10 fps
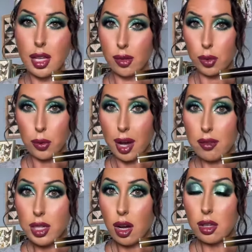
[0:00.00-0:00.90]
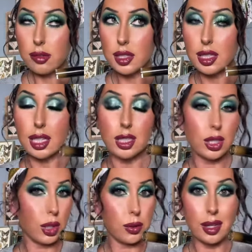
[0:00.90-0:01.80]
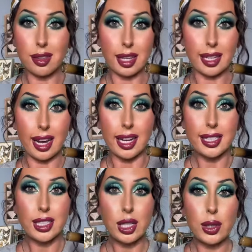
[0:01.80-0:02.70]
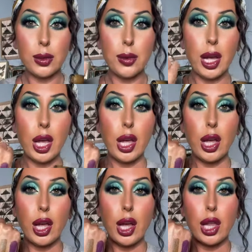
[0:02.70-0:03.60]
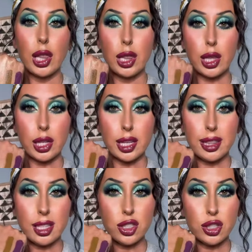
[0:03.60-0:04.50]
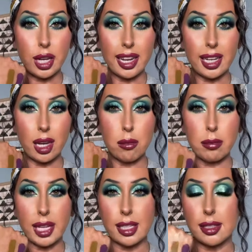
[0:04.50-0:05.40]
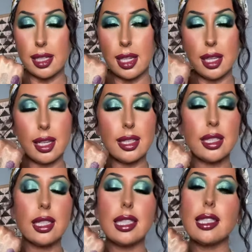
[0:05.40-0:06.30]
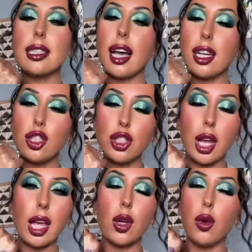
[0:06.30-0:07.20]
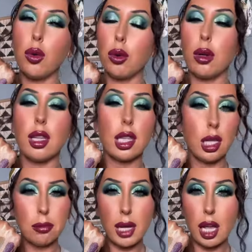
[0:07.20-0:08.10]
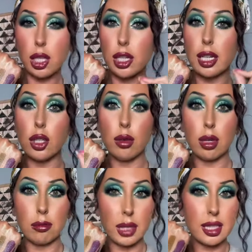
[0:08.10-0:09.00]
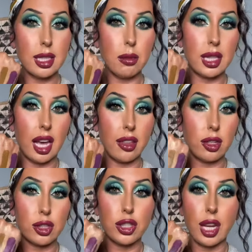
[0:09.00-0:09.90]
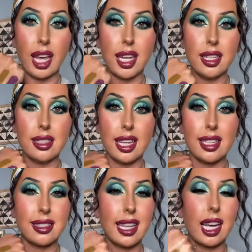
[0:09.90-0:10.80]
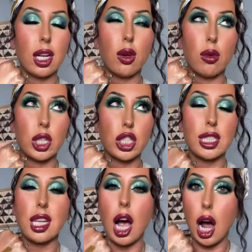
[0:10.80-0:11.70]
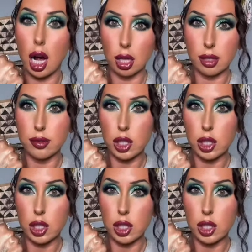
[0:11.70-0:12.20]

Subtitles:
If you have an olive skin tone like I do, look at this shade Mandy. It's such a cool lip color, and you can mix it with other shades, and it's that gorgeous olive